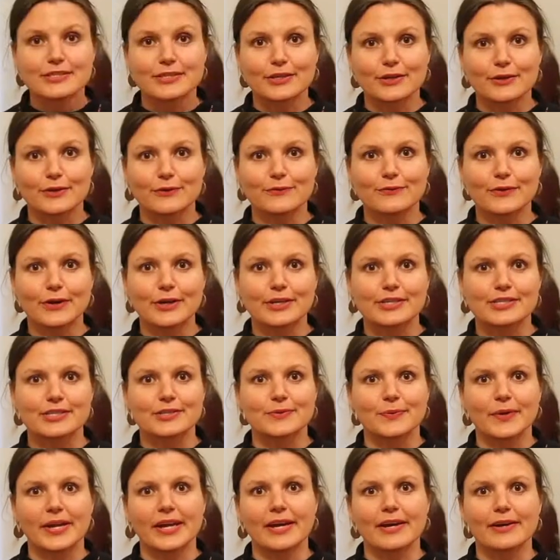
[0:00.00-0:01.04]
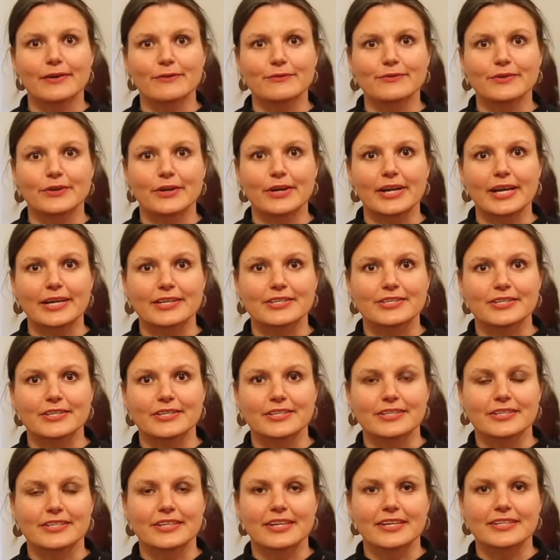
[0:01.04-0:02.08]
So, first, we have the
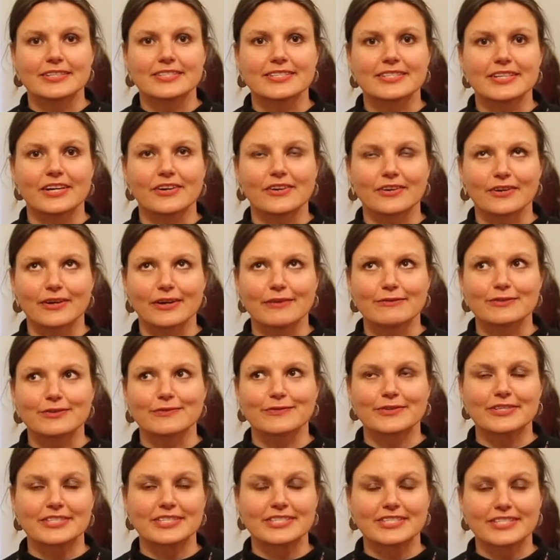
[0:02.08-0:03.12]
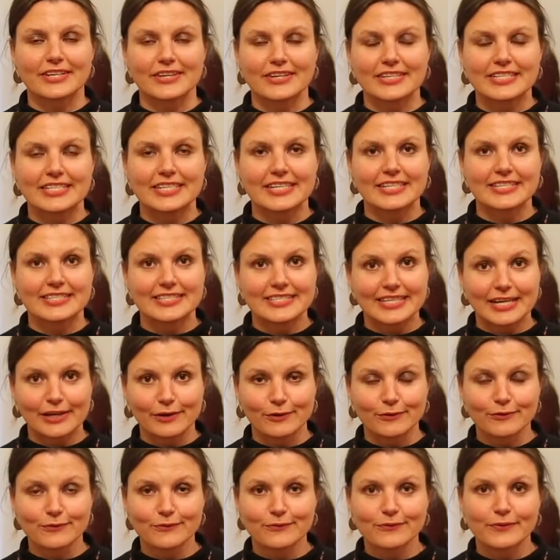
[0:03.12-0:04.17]
collection that's the archives of the Society
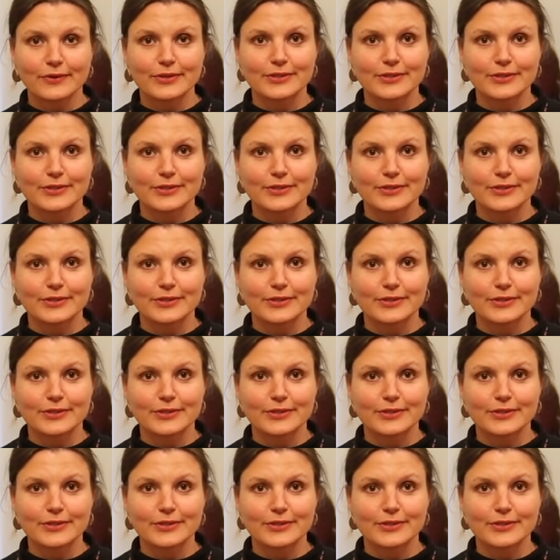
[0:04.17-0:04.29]
itself.